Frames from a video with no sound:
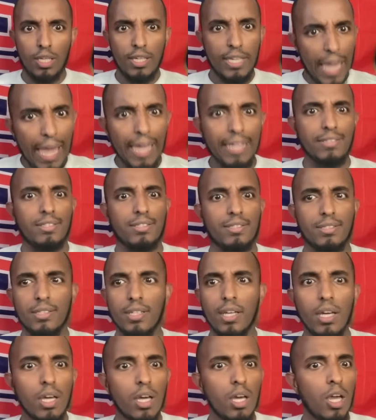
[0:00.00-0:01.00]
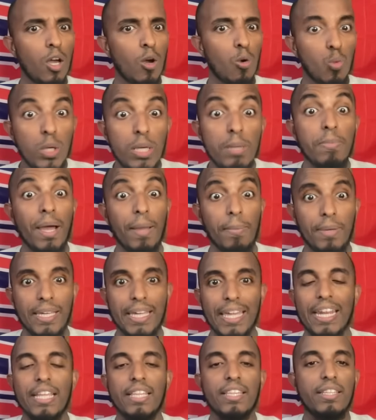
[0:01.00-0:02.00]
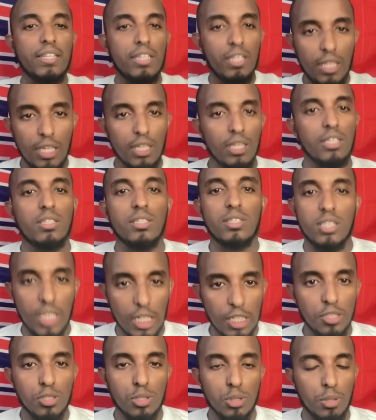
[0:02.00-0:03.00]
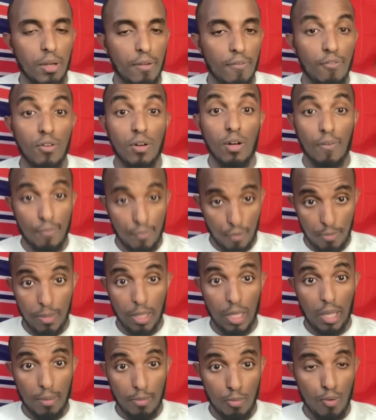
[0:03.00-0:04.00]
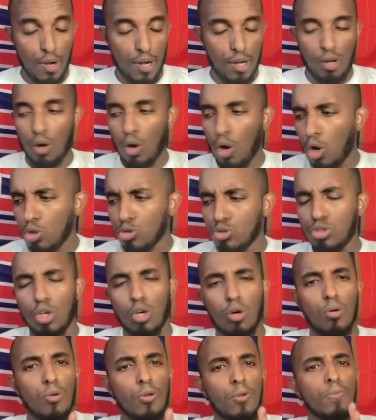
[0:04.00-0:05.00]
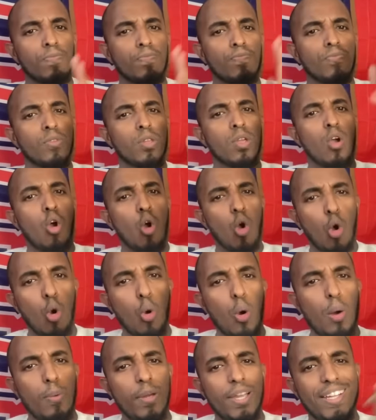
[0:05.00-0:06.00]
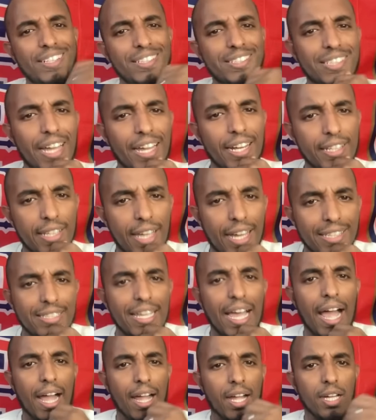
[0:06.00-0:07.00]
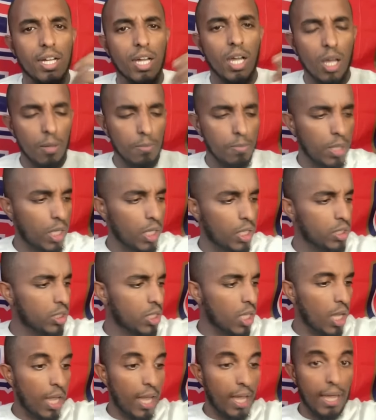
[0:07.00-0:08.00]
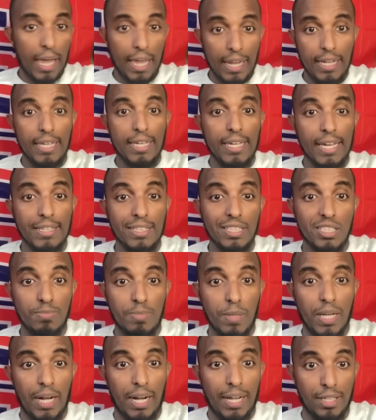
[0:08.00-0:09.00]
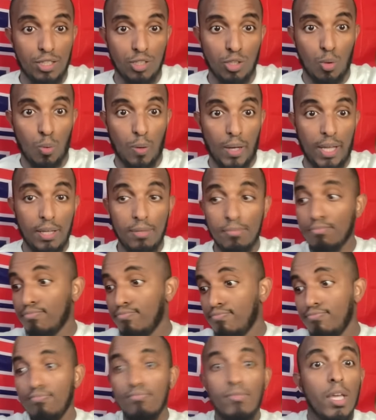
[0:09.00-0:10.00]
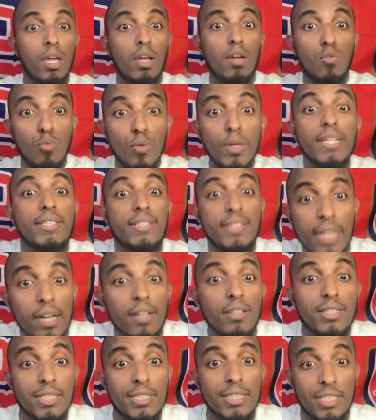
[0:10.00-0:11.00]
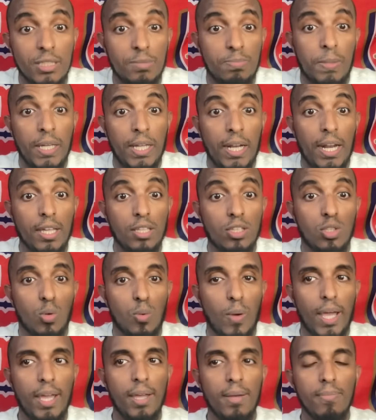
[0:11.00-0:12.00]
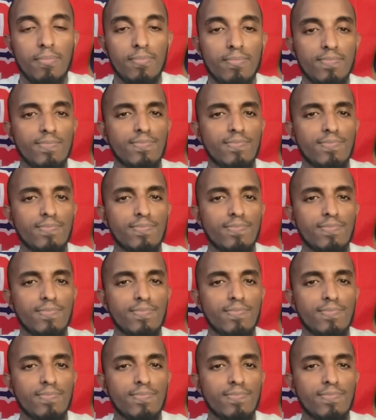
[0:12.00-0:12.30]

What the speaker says: Yes. We might be getting the deal of the century for Mikel Merino. Also, who are we going to sign in the attack? Because Eddie Nketiah is being linked away. Reece Nelson is being linked away.